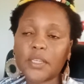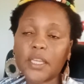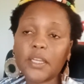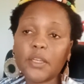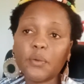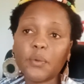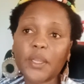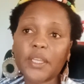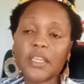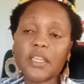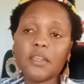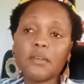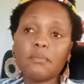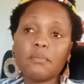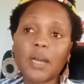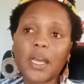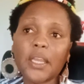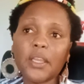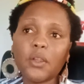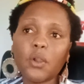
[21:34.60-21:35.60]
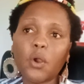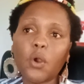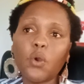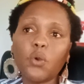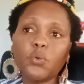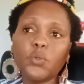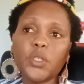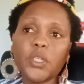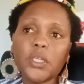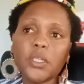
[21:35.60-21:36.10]
anyway, in my
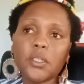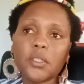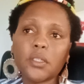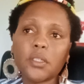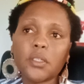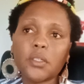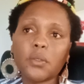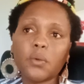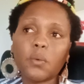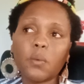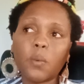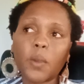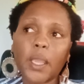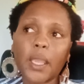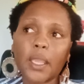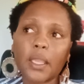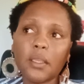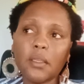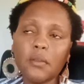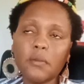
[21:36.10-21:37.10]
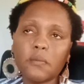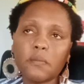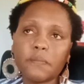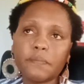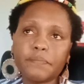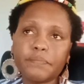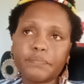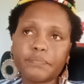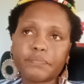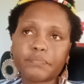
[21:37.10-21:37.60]
own way,
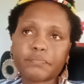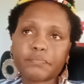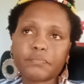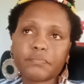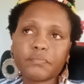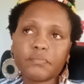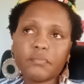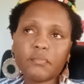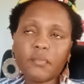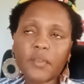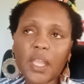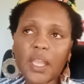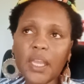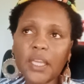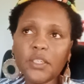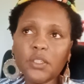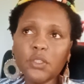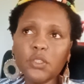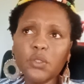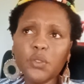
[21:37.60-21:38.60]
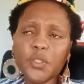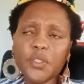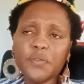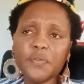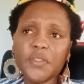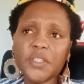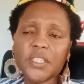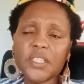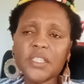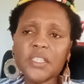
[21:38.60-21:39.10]
I don't know
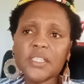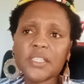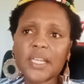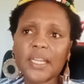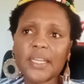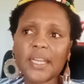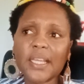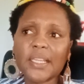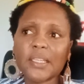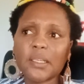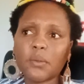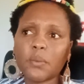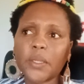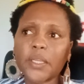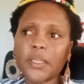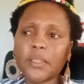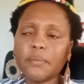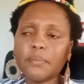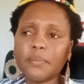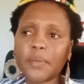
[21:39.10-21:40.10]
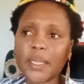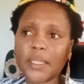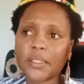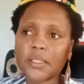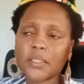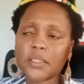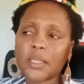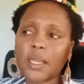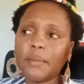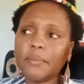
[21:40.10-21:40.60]
if there is another way,
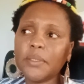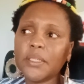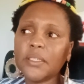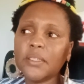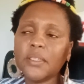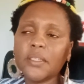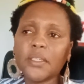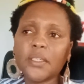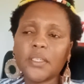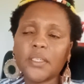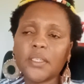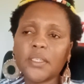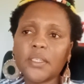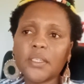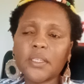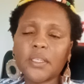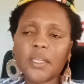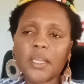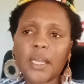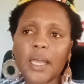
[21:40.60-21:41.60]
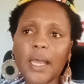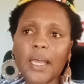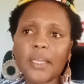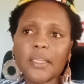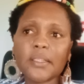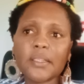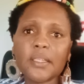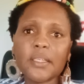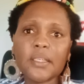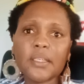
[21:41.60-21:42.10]
but I mean,
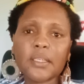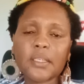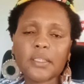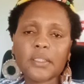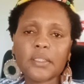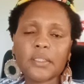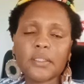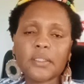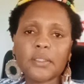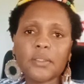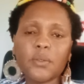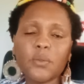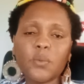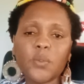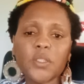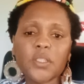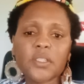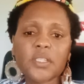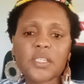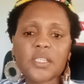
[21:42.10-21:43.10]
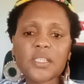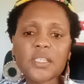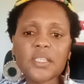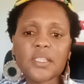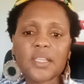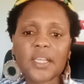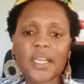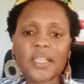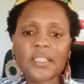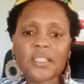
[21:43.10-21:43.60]
I think we'll
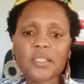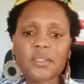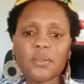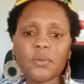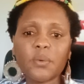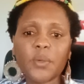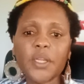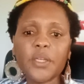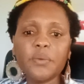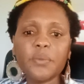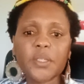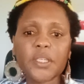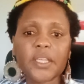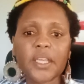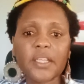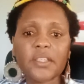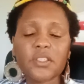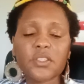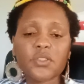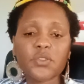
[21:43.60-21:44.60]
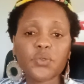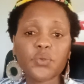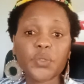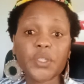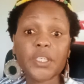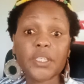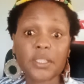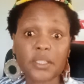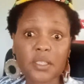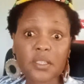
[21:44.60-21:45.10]
see that when we get to
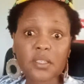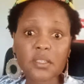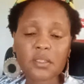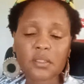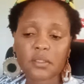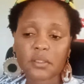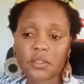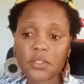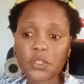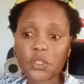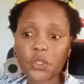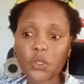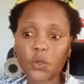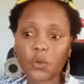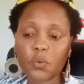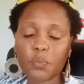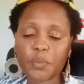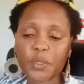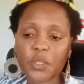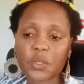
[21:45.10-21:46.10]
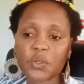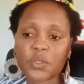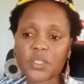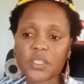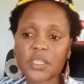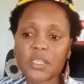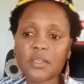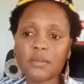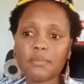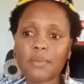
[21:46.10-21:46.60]
it, you know,
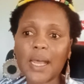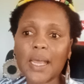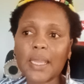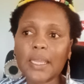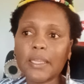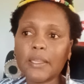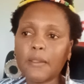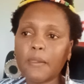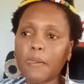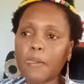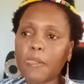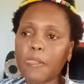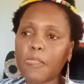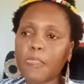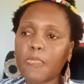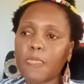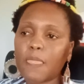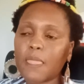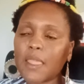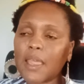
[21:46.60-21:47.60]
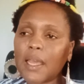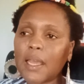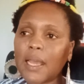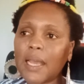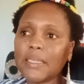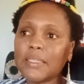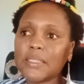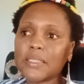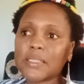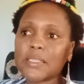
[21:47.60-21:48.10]
because in my
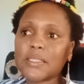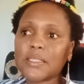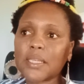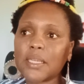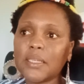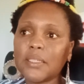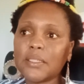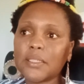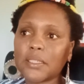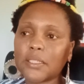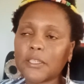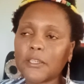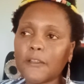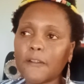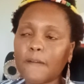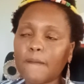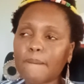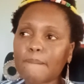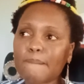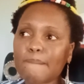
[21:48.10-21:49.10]
understanding.